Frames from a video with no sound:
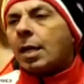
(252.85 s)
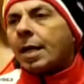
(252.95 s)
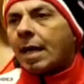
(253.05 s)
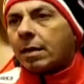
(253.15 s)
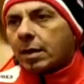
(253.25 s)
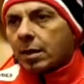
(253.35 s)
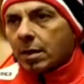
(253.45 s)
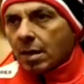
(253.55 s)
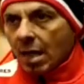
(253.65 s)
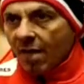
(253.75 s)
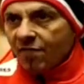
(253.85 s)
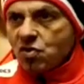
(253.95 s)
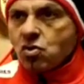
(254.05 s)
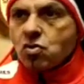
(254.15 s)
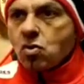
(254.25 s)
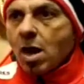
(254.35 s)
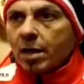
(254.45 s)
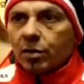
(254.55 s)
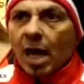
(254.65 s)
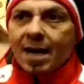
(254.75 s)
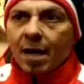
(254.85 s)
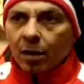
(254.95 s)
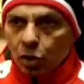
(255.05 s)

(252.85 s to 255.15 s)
Like, if you have done a